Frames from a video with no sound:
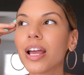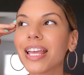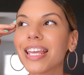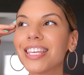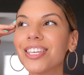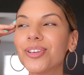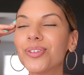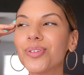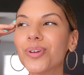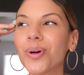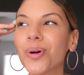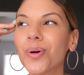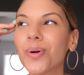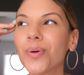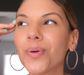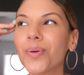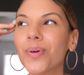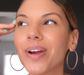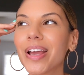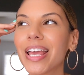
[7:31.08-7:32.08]
you
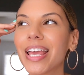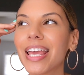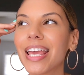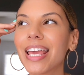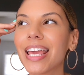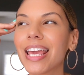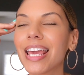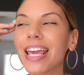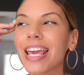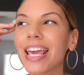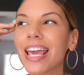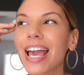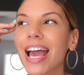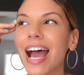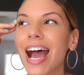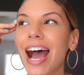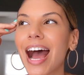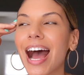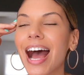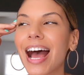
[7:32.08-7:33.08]
know,
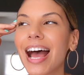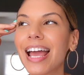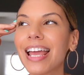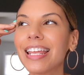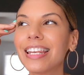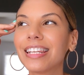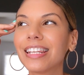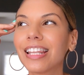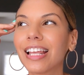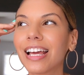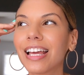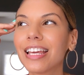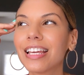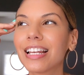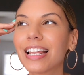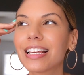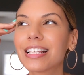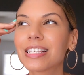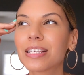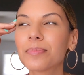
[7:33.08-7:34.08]
I
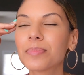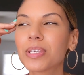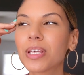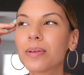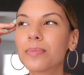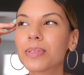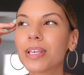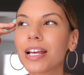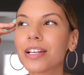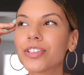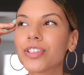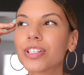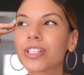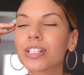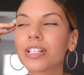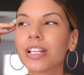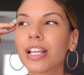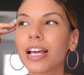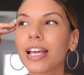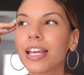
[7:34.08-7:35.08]
like sometimes I just
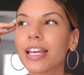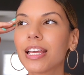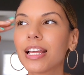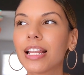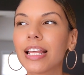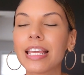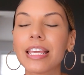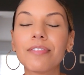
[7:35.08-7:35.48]
like,